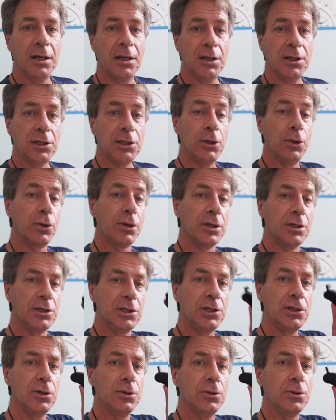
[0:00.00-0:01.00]
You can
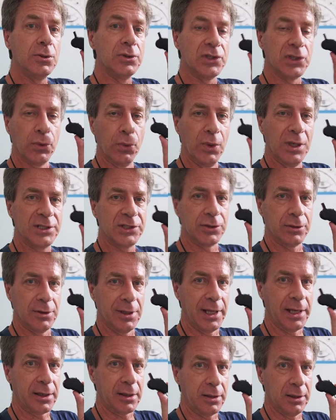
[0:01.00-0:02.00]
use a whistle
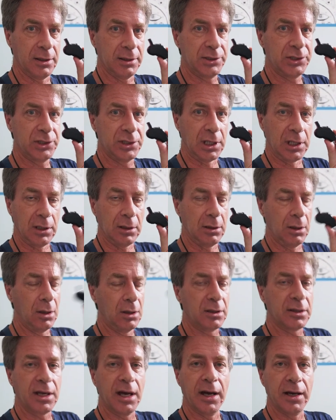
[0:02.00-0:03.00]
like this in
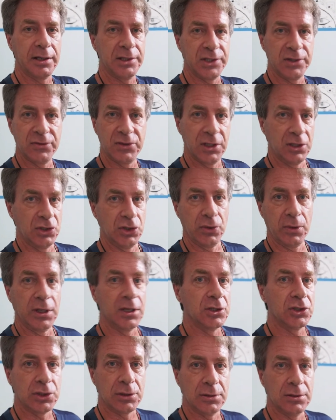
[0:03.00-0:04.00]
all kinds of
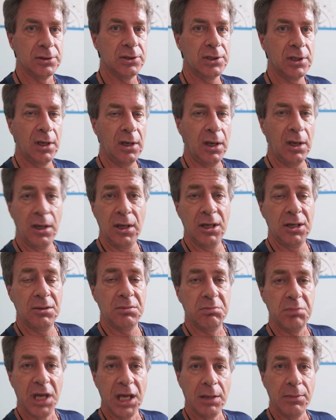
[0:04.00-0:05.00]
situations.
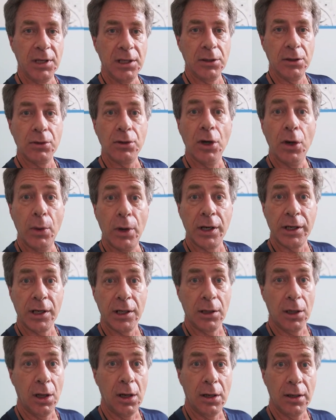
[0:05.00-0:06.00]
Maybe you go on a
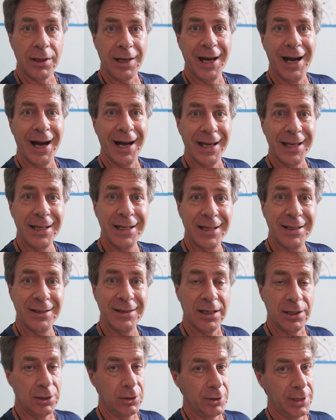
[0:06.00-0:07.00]
long hike
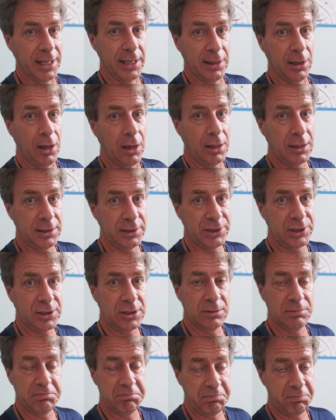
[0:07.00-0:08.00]
and you get lost.
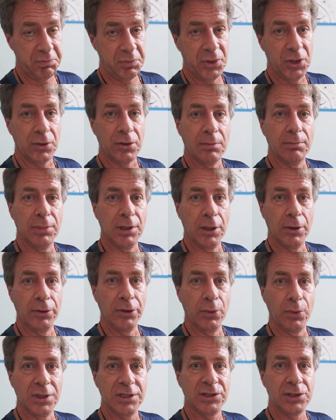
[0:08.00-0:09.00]
You can blow the
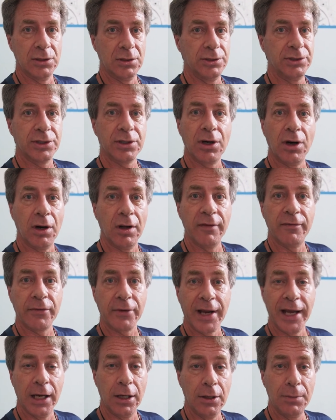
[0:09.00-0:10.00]
whistle to call for
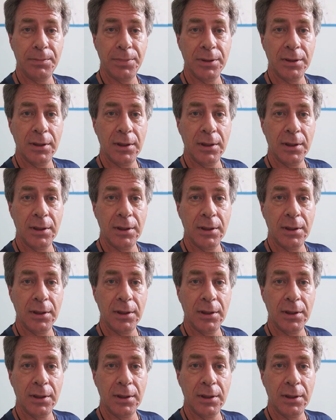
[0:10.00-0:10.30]
help.